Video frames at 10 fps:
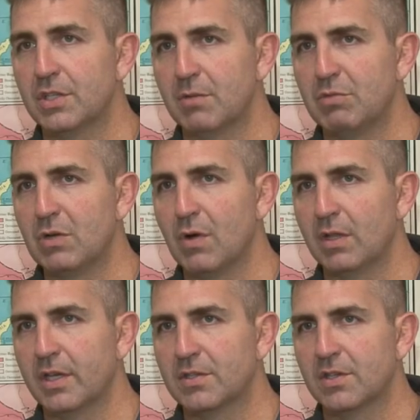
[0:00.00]
at Pequot
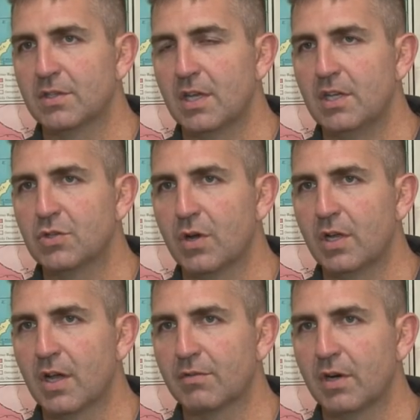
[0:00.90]
Lakes is any
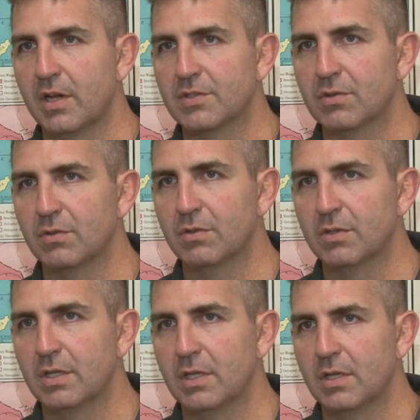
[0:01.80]
training after high school.
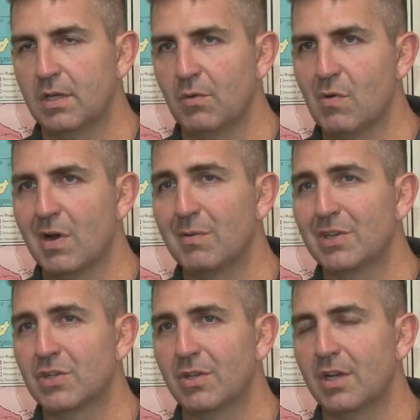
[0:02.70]
And we want to
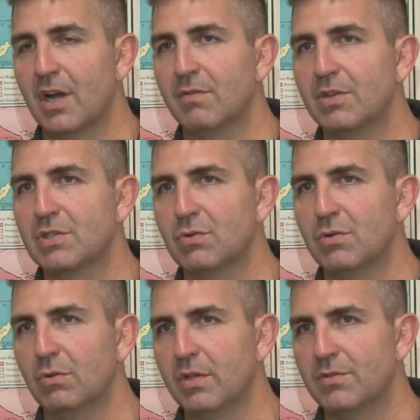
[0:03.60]
make sure that every
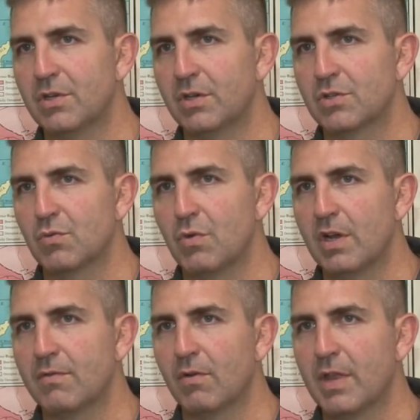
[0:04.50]
student who leaves here is
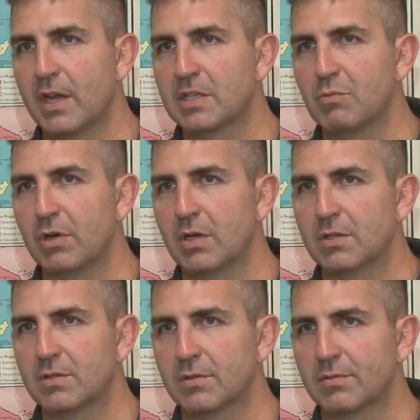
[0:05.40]
ready for that
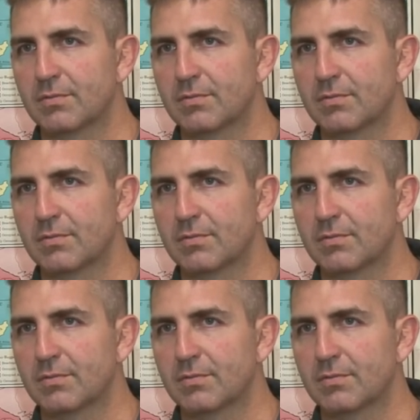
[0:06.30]
experience.